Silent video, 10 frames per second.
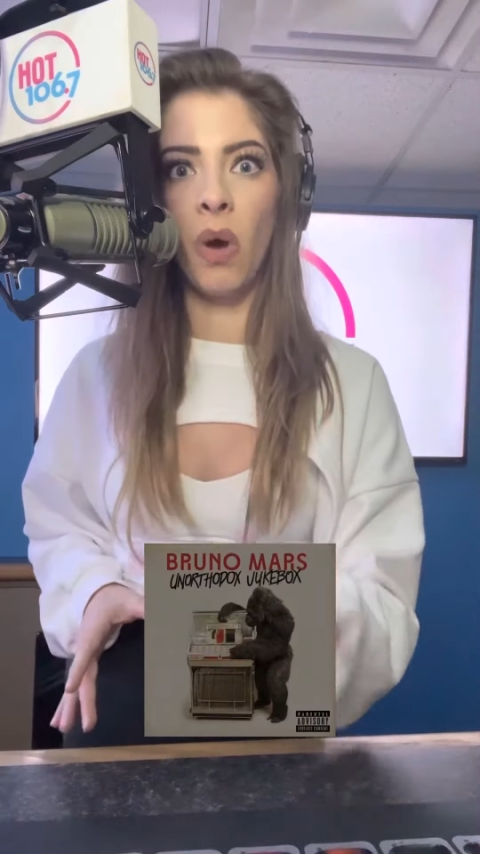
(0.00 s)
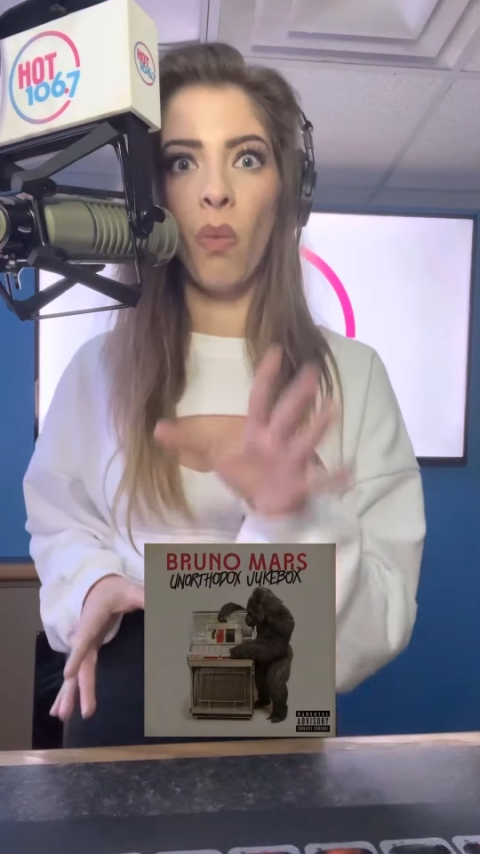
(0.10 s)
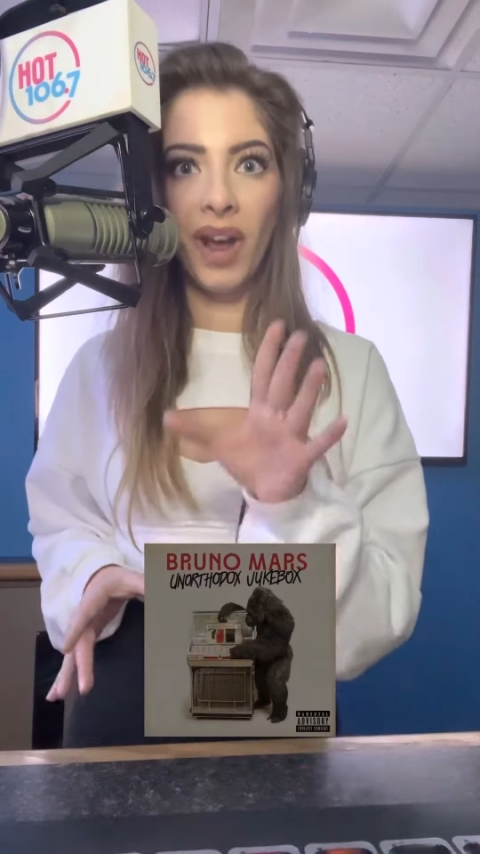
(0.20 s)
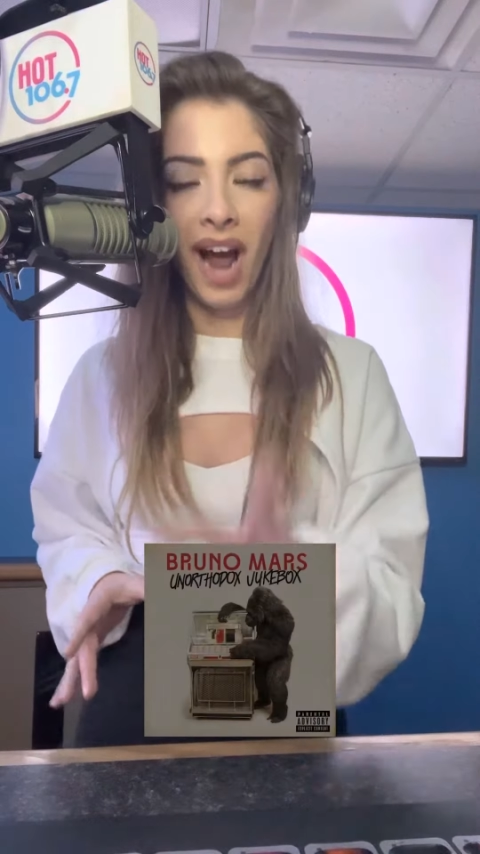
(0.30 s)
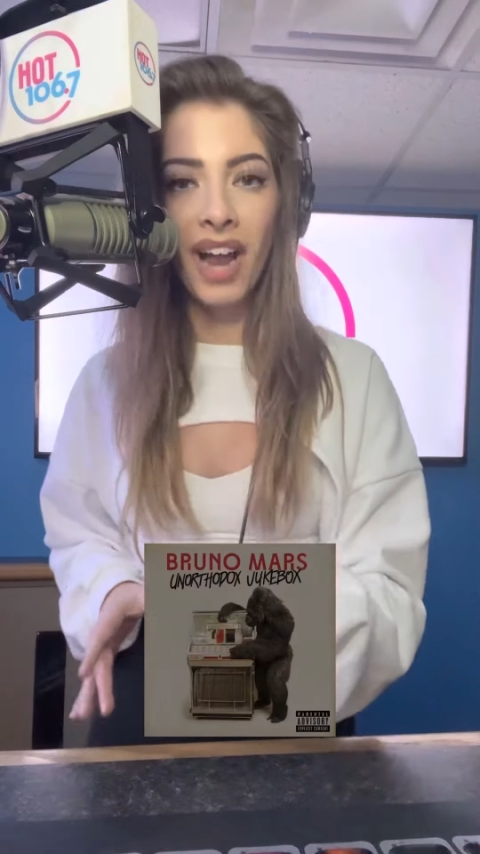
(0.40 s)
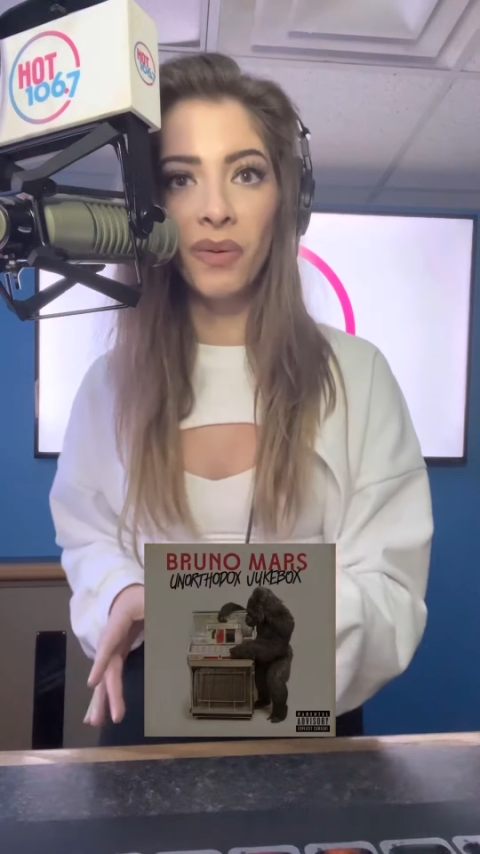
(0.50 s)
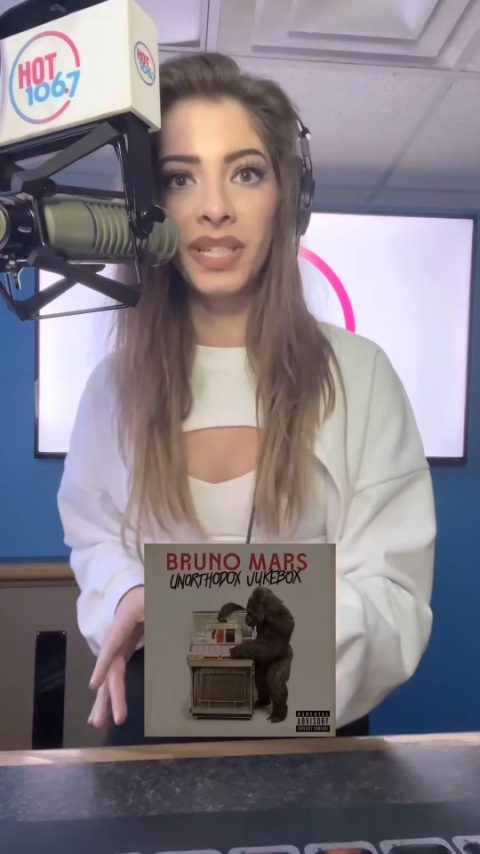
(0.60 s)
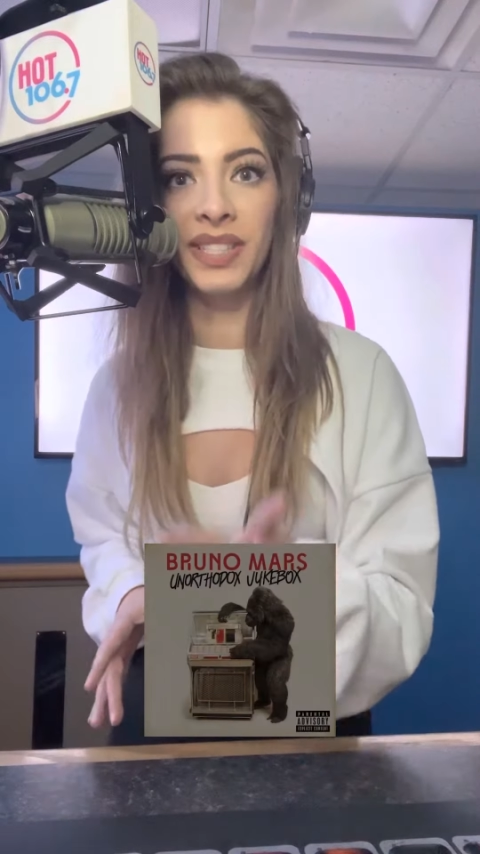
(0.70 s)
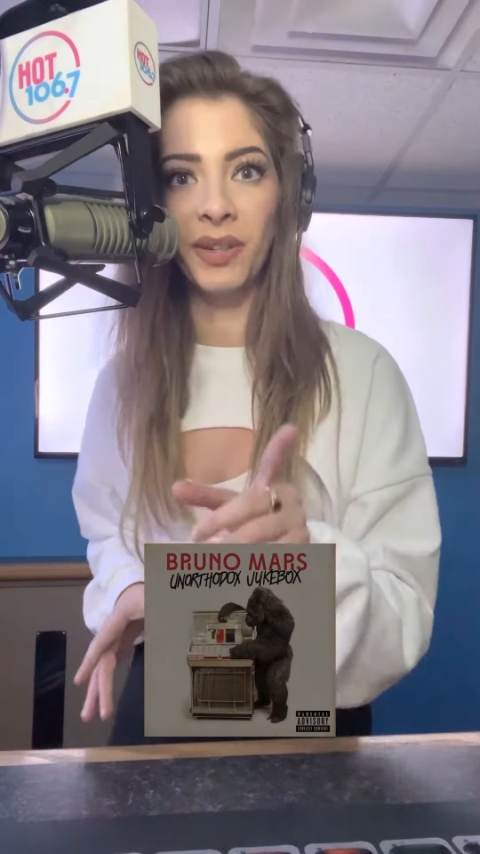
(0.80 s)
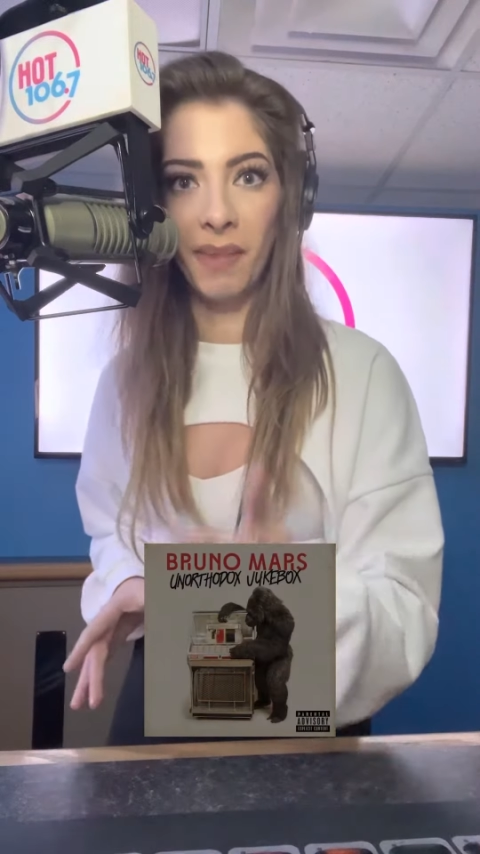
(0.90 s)
When I Was
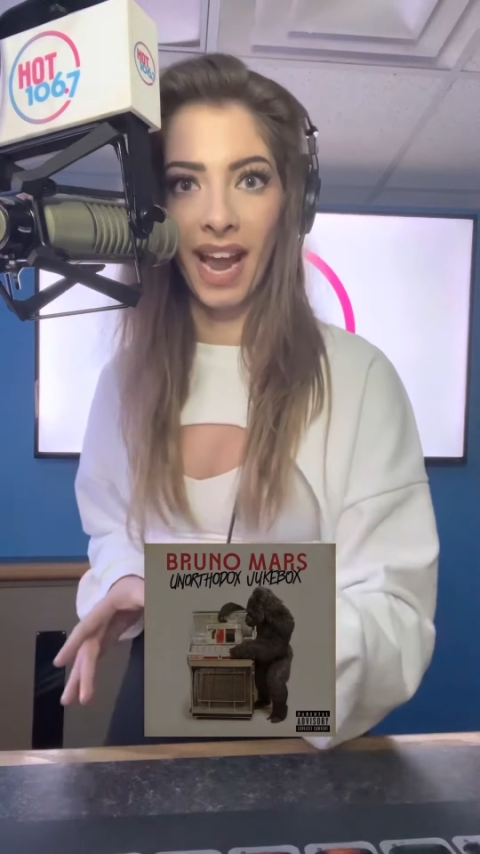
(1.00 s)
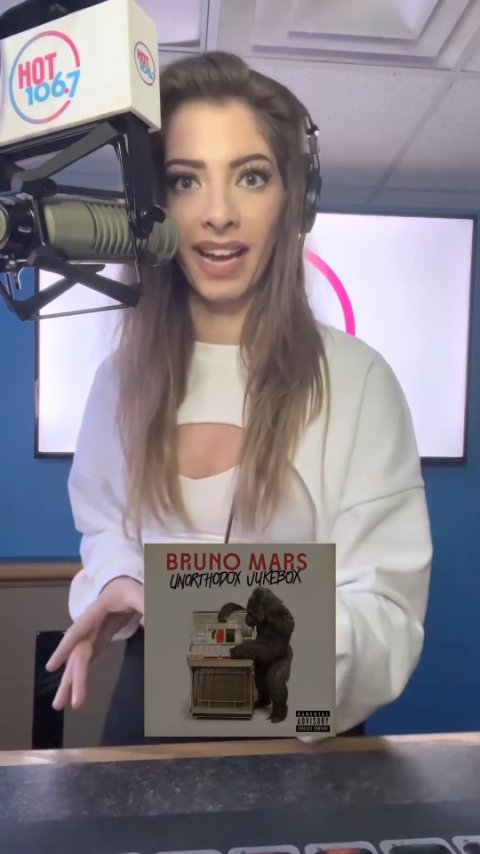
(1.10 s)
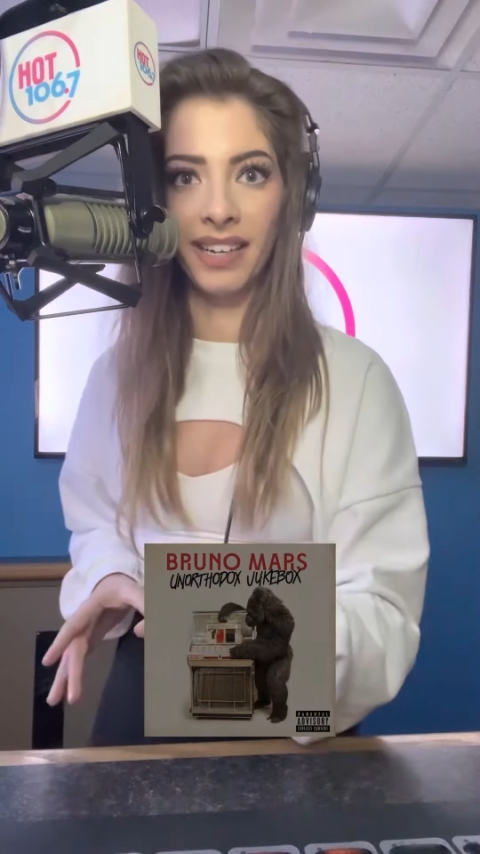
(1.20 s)
Your Man.